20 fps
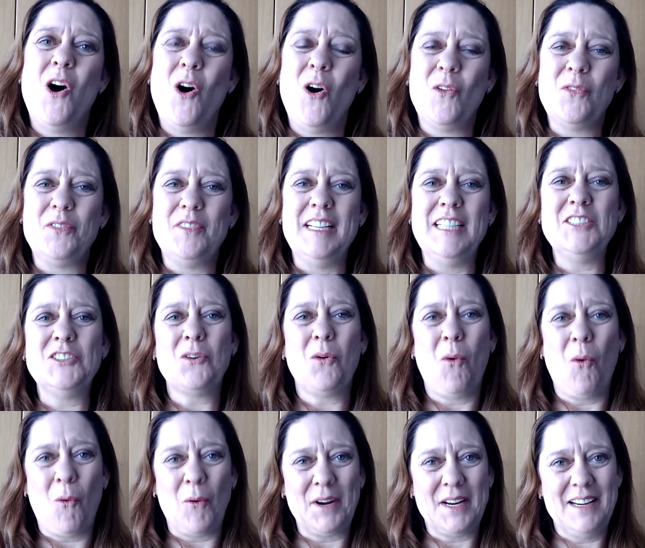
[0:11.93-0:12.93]
on this
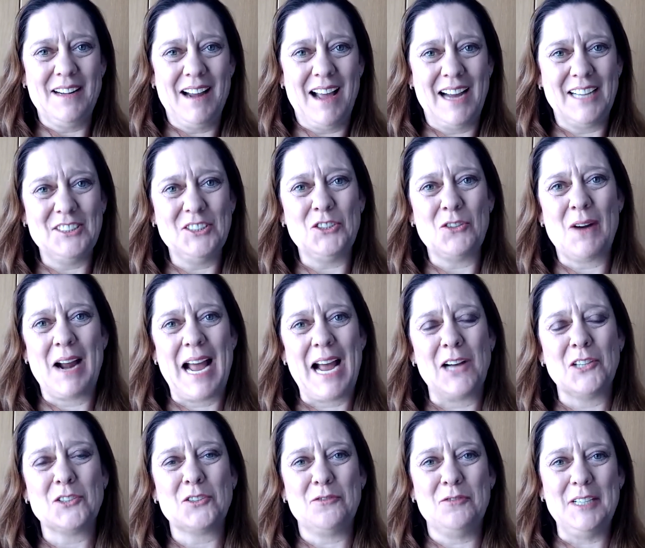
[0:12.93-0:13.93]
Organize Your
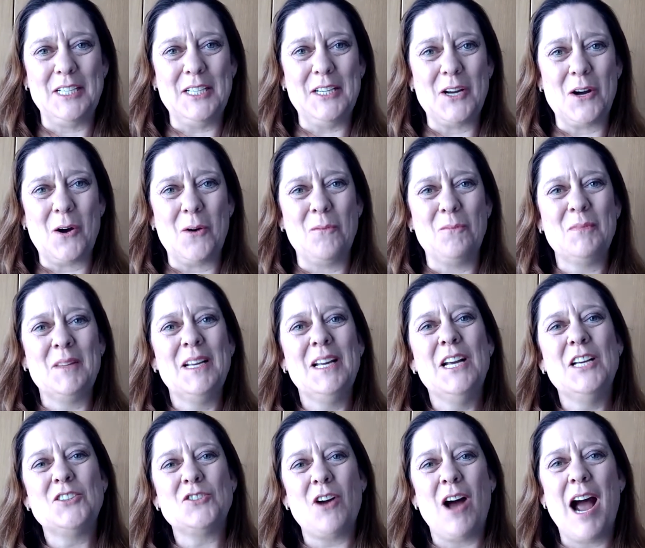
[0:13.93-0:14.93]
House video.
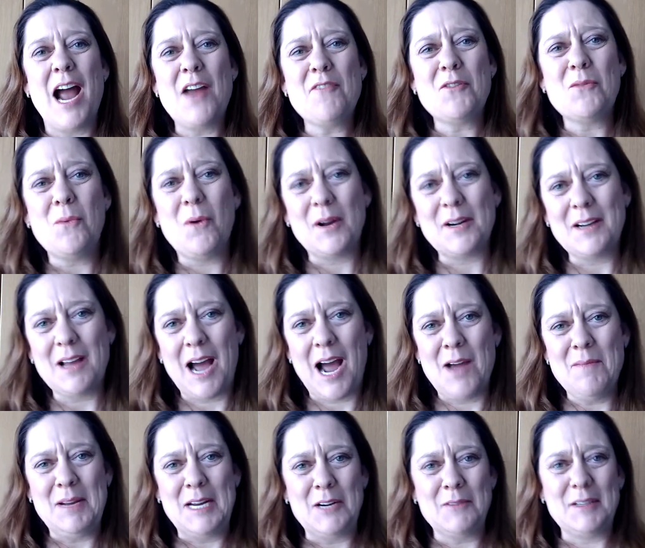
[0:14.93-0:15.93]
So hi everyone,
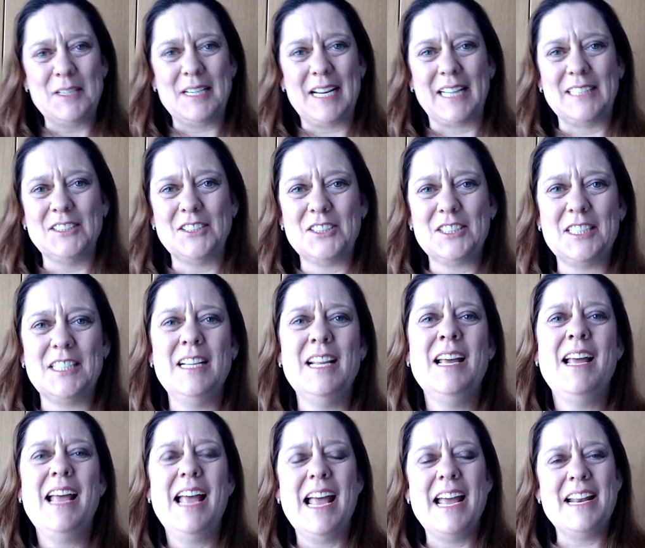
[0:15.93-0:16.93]
I'm Ingrid Jansen
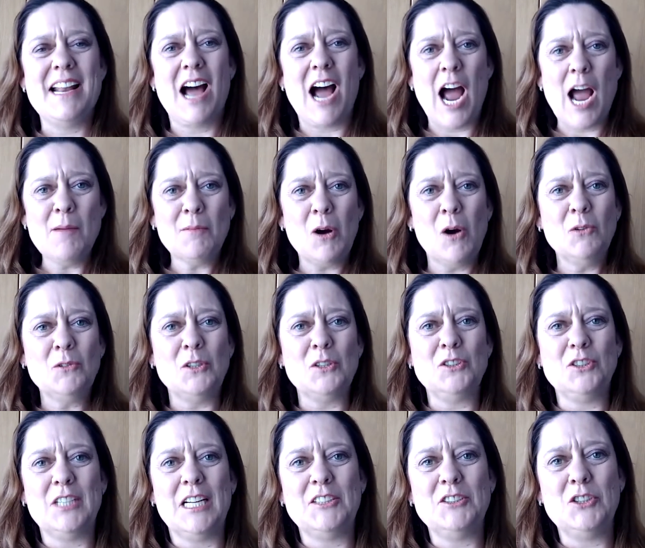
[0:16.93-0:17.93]
and I'm going to
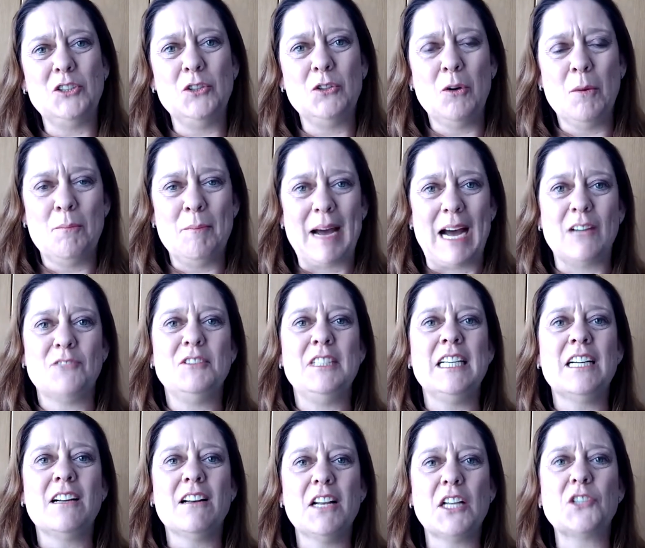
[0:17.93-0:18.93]
chat to you about
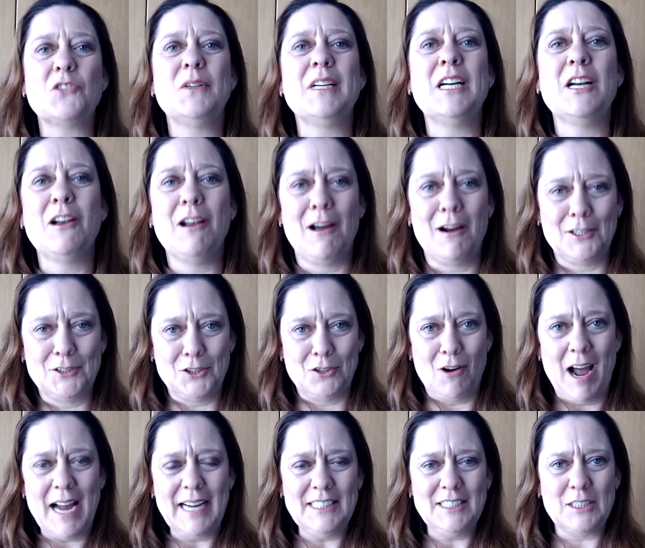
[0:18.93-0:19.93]
decluttering
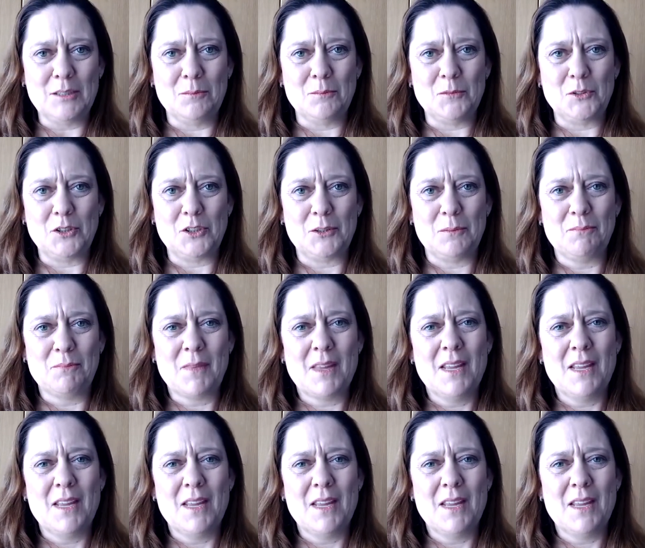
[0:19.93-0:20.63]
larger items.